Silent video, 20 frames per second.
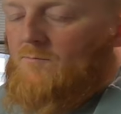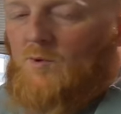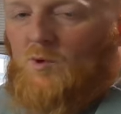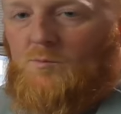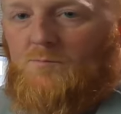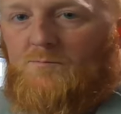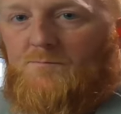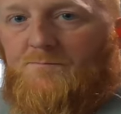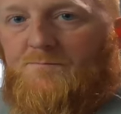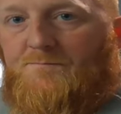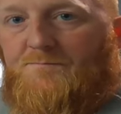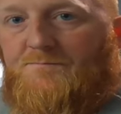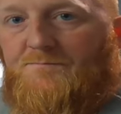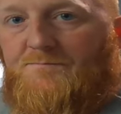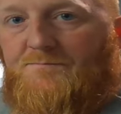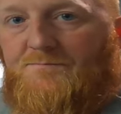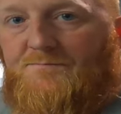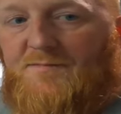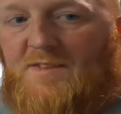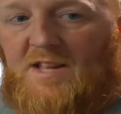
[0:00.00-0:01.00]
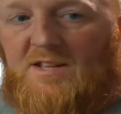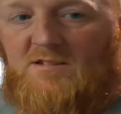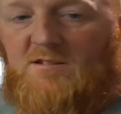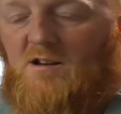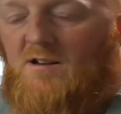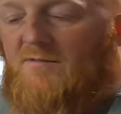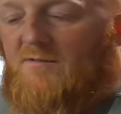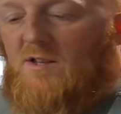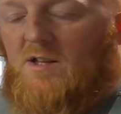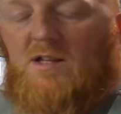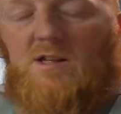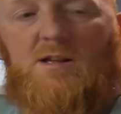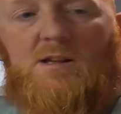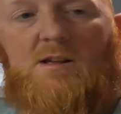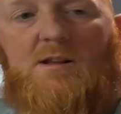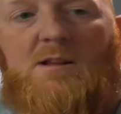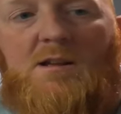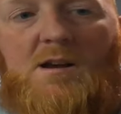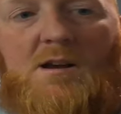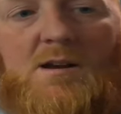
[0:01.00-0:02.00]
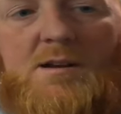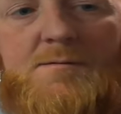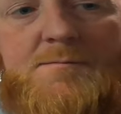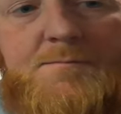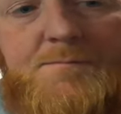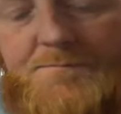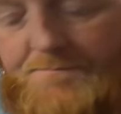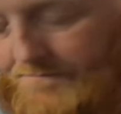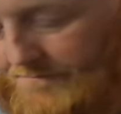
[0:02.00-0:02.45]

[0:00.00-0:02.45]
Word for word: Boom, that's off. Uh,